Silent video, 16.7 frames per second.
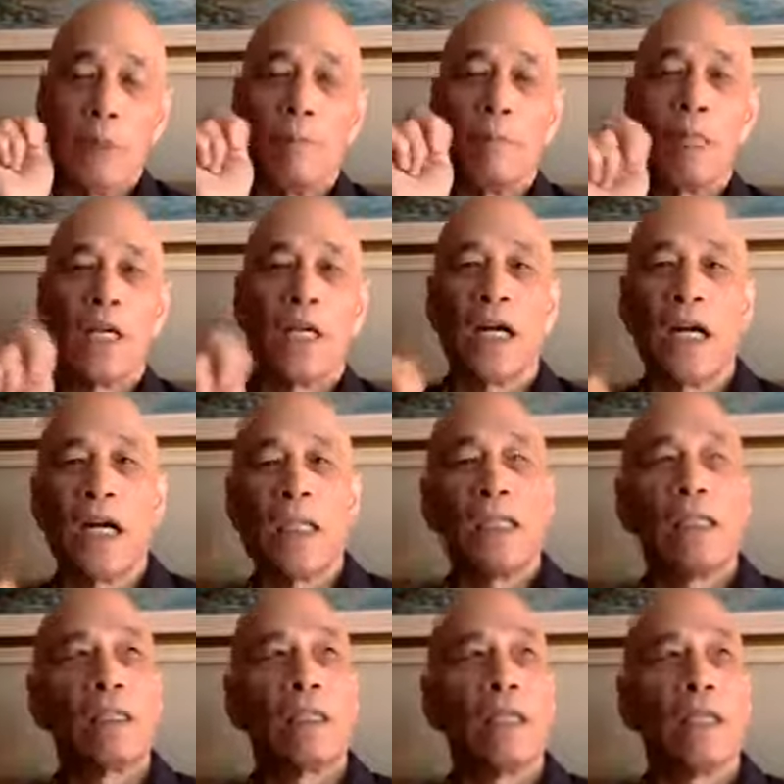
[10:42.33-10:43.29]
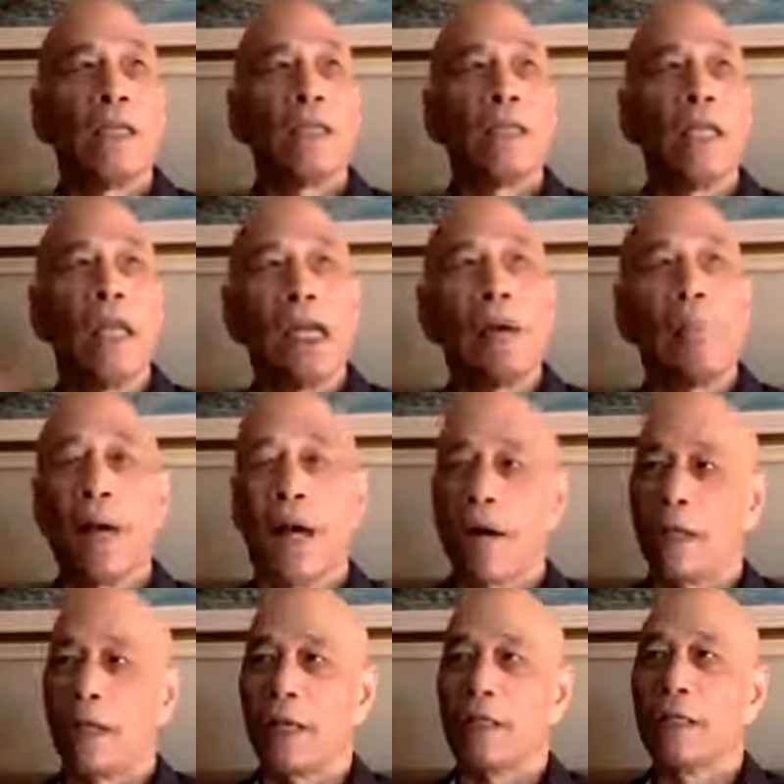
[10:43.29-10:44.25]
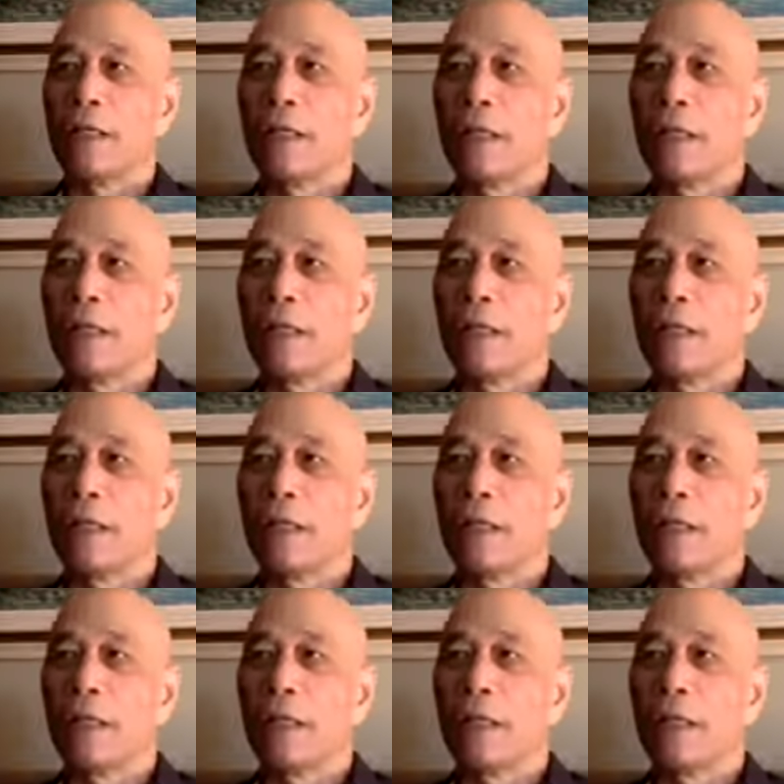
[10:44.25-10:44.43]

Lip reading: Because think about it.